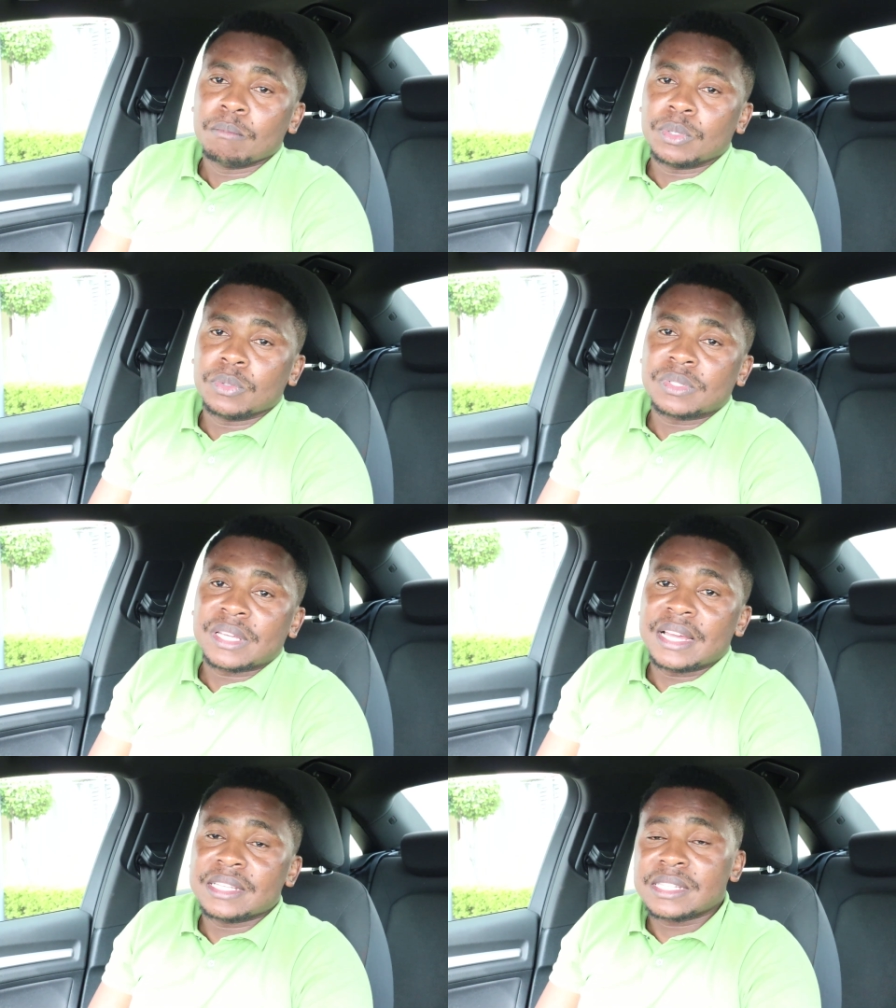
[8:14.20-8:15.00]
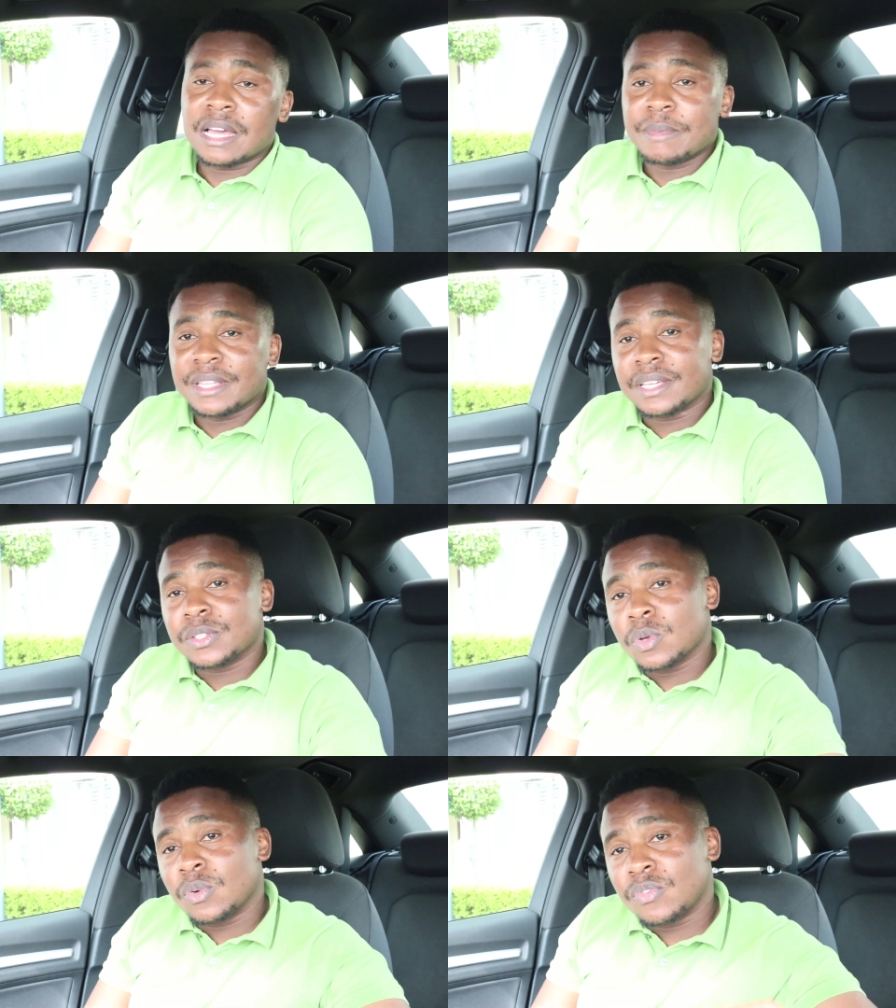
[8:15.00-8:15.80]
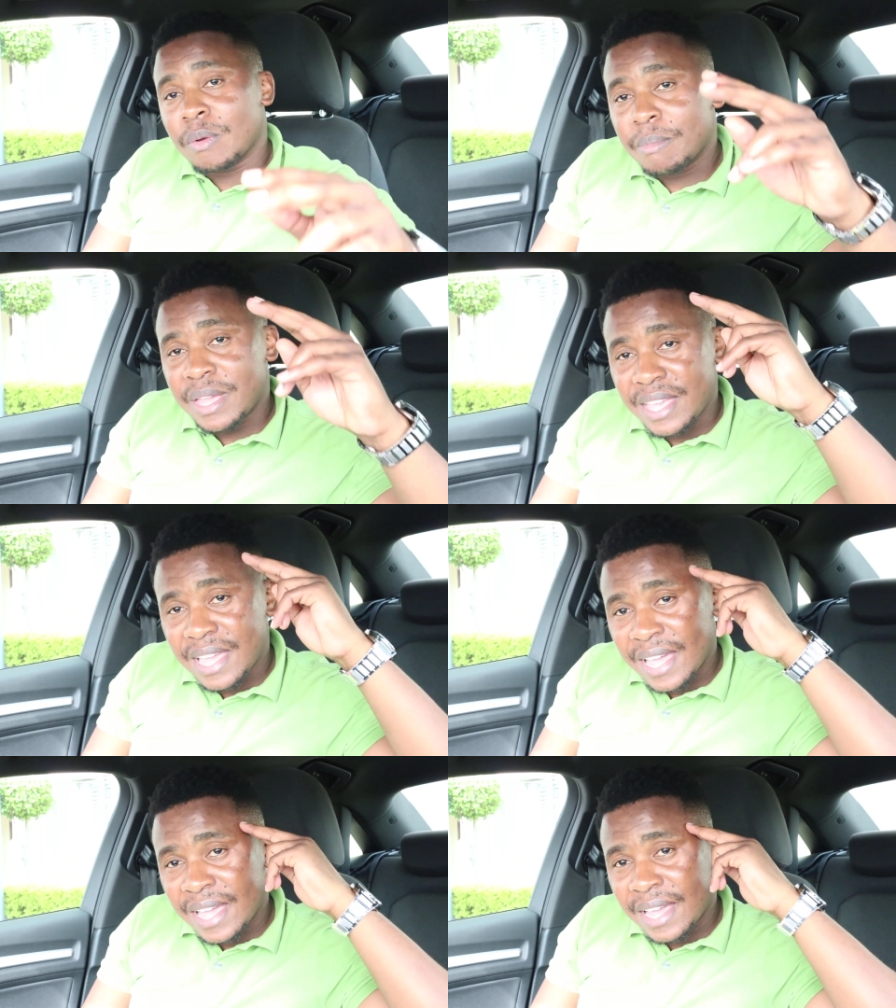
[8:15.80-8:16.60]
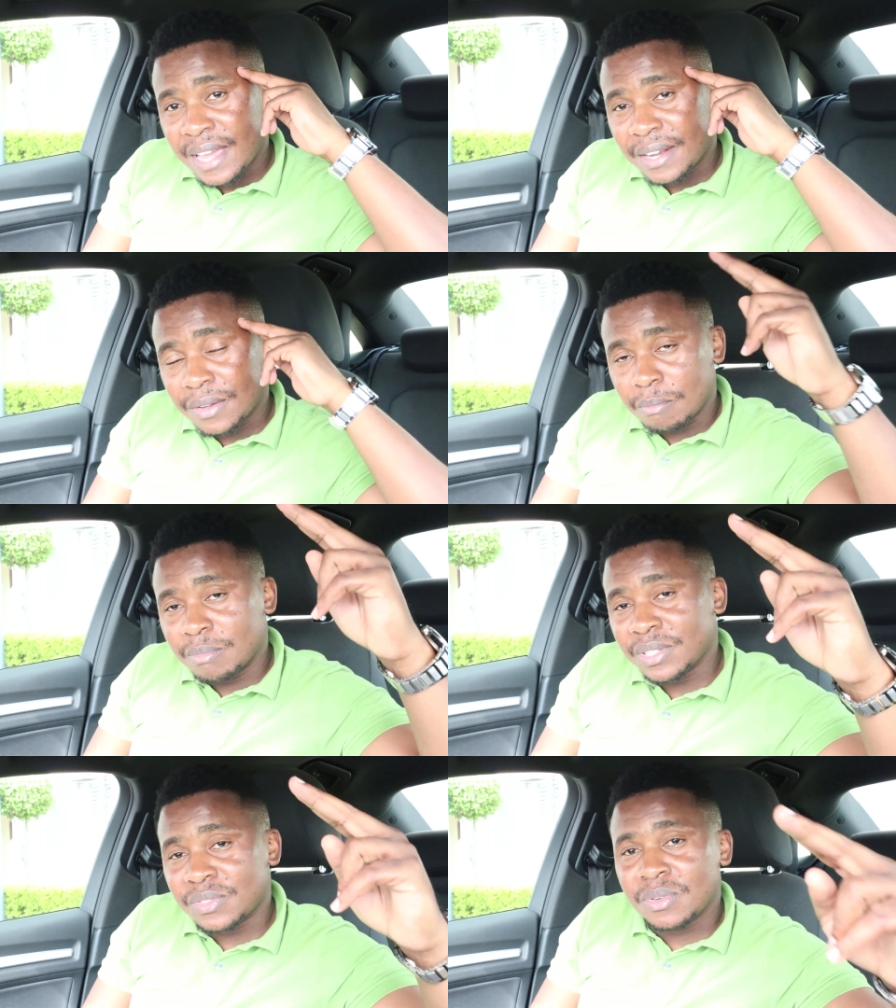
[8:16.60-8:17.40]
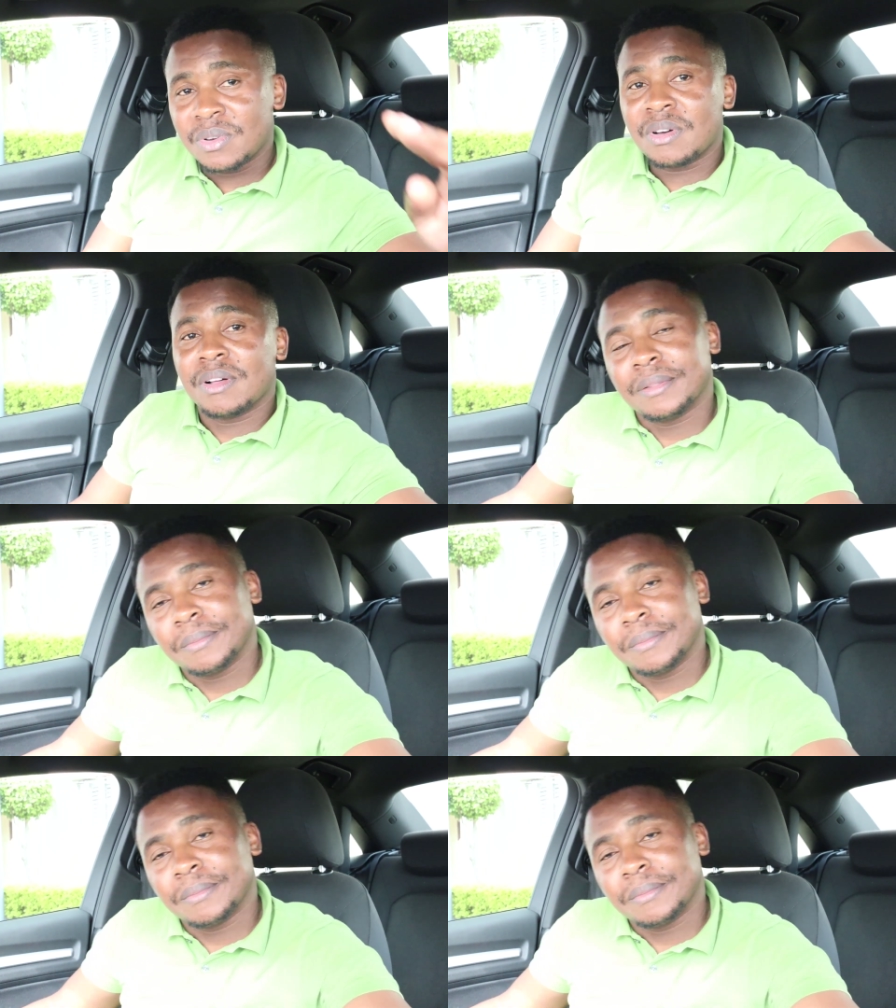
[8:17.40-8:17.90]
blue sky is coming. That's all from me, and God bless you all.